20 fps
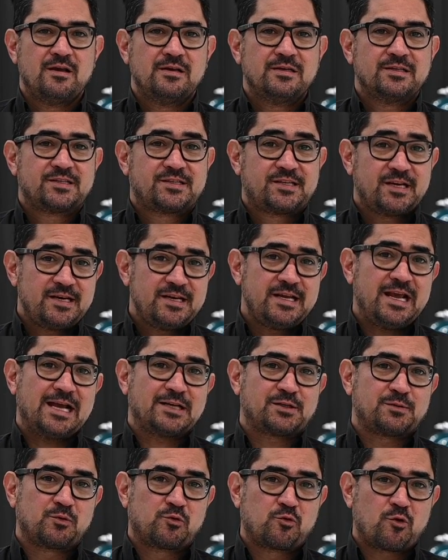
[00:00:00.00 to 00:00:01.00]
Sydney had
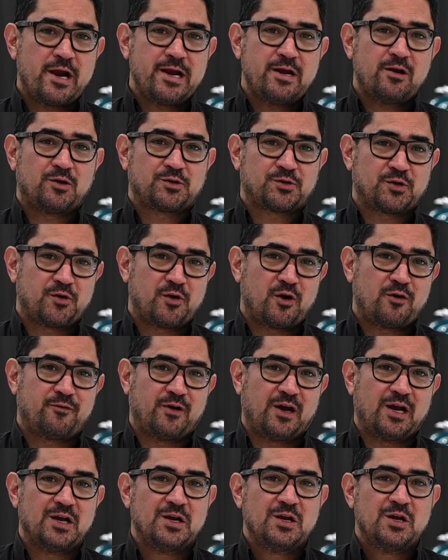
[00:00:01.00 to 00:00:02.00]
some great lots on
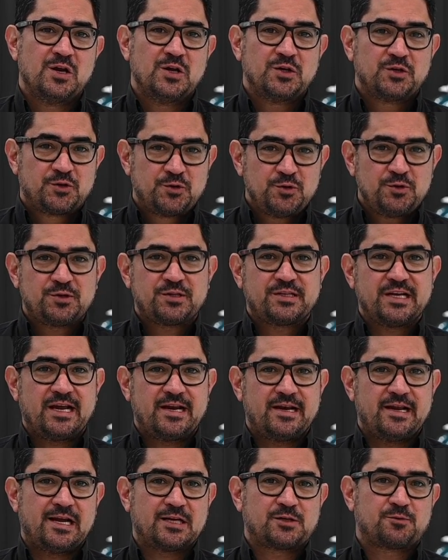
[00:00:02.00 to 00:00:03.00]
offer. 2
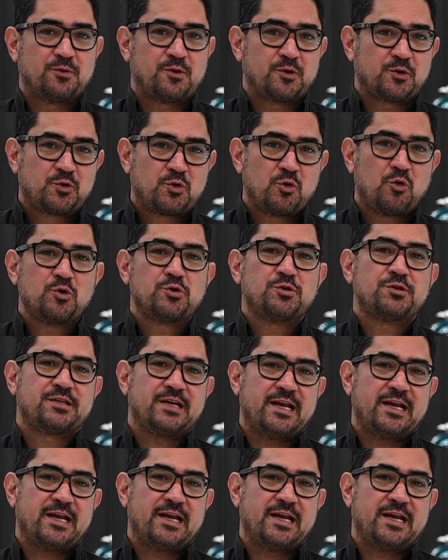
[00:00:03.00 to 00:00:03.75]
standouts were the gorgeous